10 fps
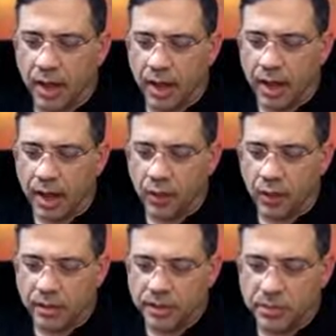
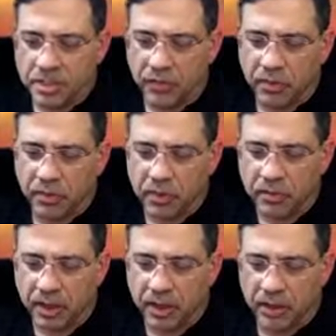how this specific
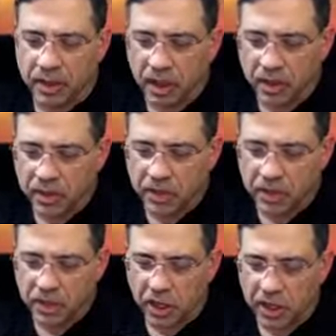building, the colors are
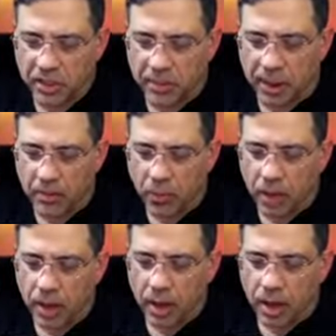starting to pop
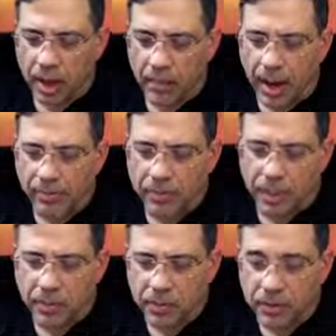more. I'm the
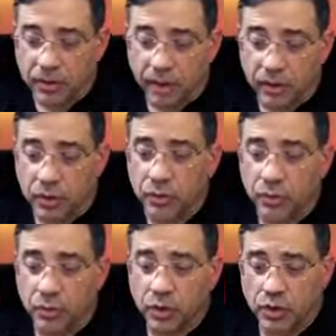type of person that I
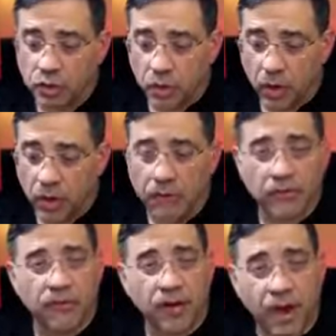do enjoy
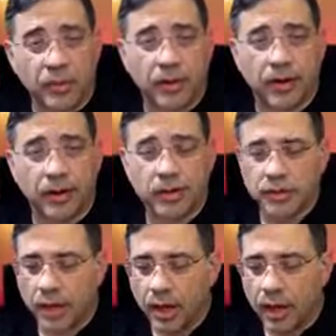vibrant
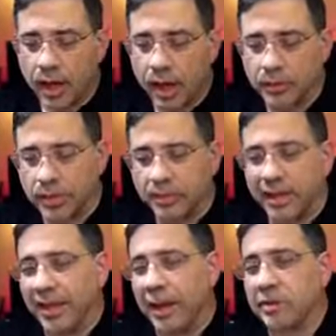colors. And it was
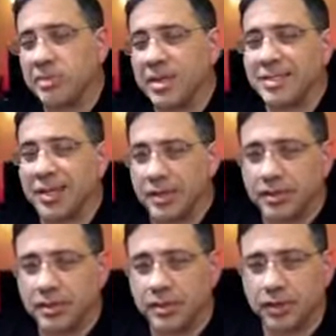something that I was missing as
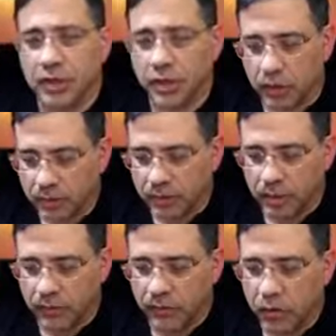soon as I started using
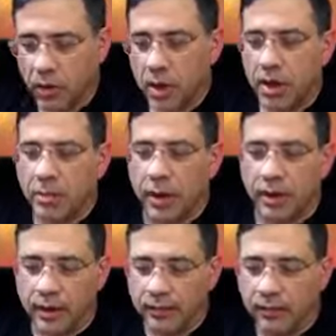this phone. But I
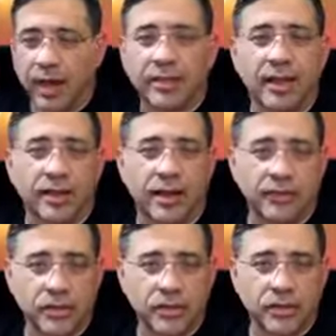love the fact that that
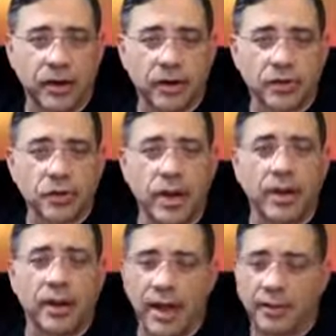feature is there so I
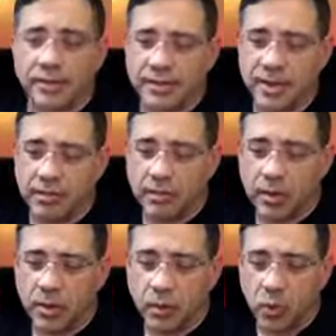can have the same
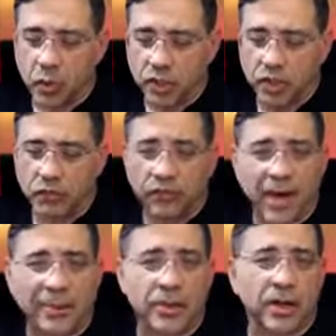rich,
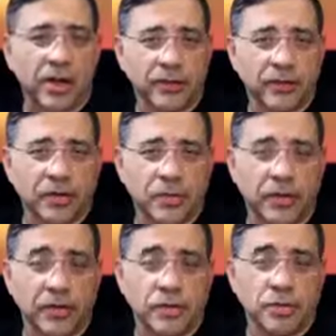vibrant color
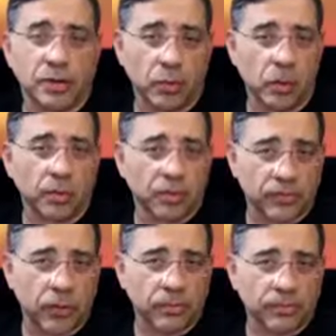experience with the OnePlus phone.